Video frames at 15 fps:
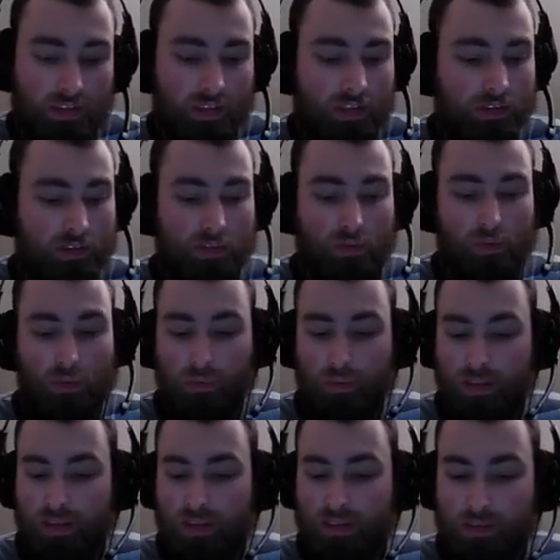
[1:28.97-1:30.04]
So who
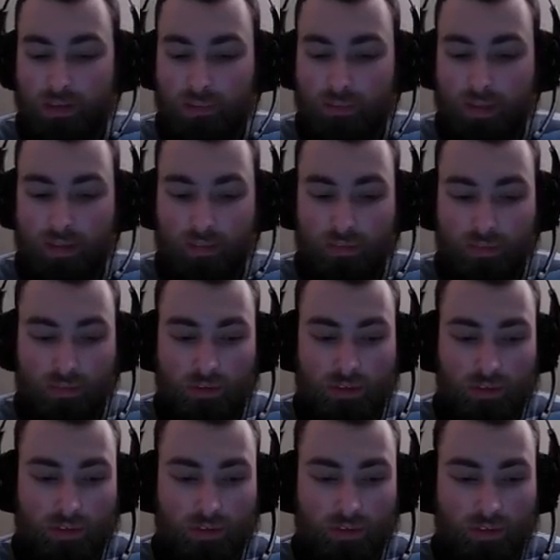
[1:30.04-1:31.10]
is the better
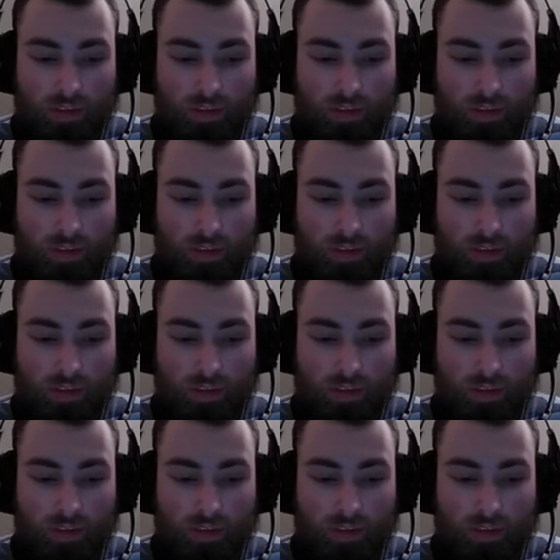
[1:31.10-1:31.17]
Uso?